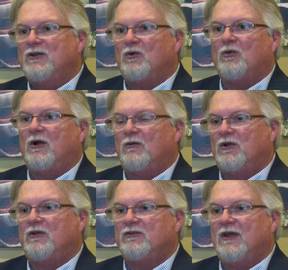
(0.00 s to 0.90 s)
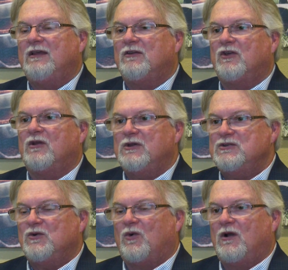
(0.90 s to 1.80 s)
career in real estate and it's going to be
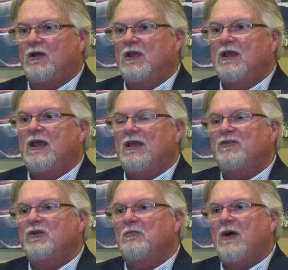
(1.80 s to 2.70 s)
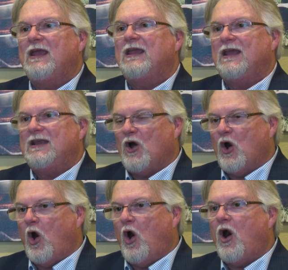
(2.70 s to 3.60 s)
short. If you make it
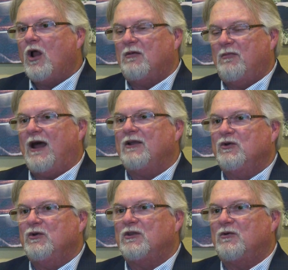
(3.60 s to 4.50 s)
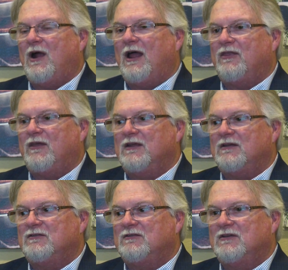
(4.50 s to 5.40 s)
all about doing the right
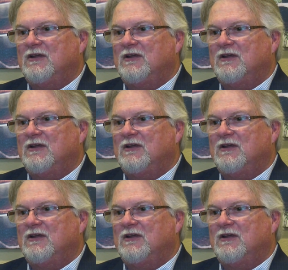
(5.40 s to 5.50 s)
things,